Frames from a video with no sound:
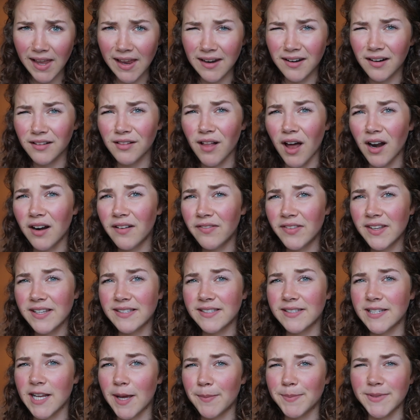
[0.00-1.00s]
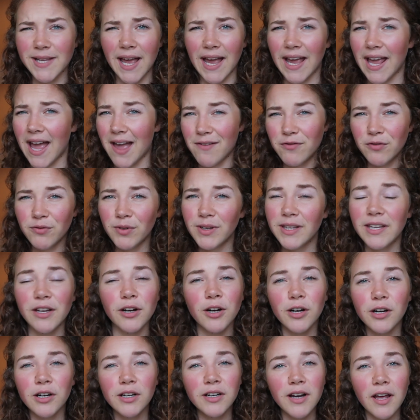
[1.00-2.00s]
And a lot of these tips I haven't really
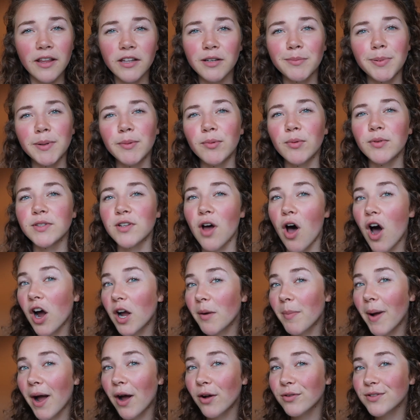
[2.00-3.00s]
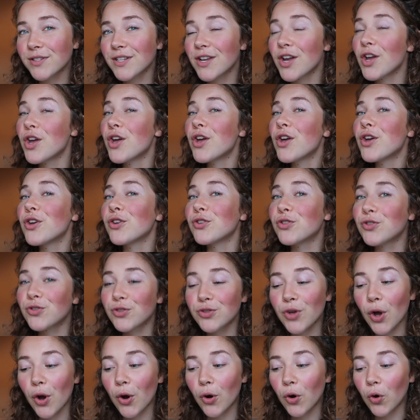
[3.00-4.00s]
heard other people talk about.
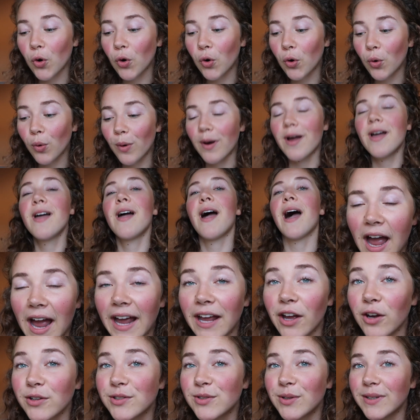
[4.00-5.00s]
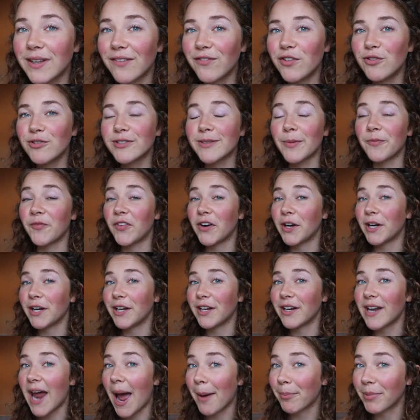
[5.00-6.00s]
So I also give you some very
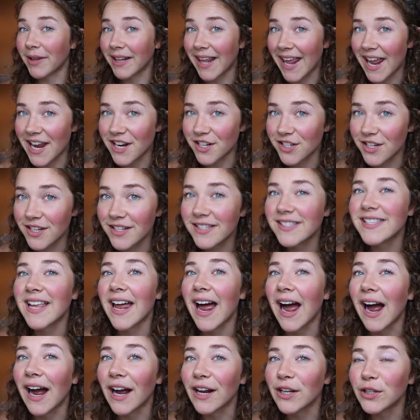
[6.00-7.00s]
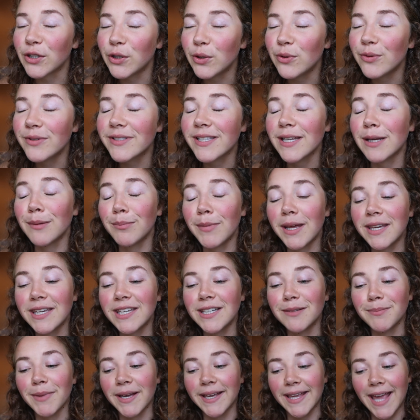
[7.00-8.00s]
good applications that I use in
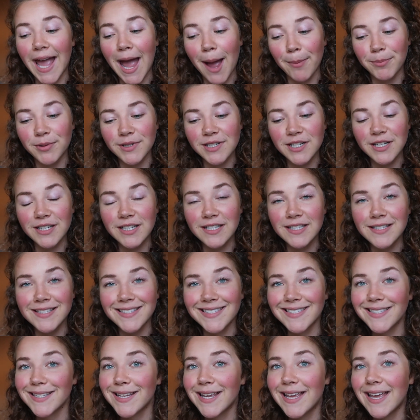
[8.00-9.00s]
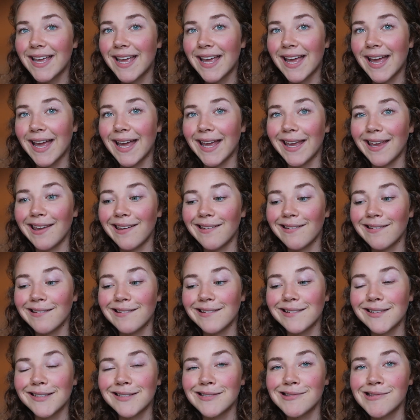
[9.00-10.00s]
making my captions
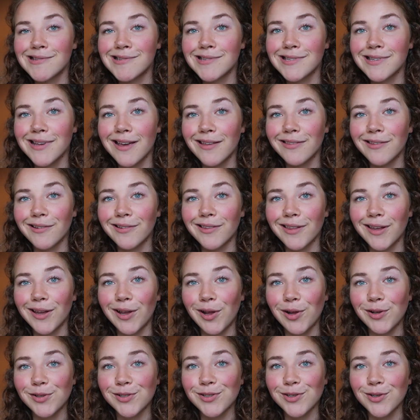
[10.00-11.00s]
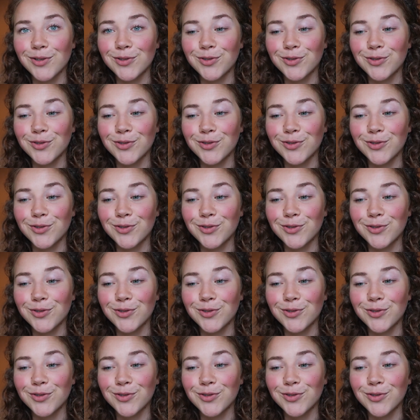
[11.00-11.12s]
and other things.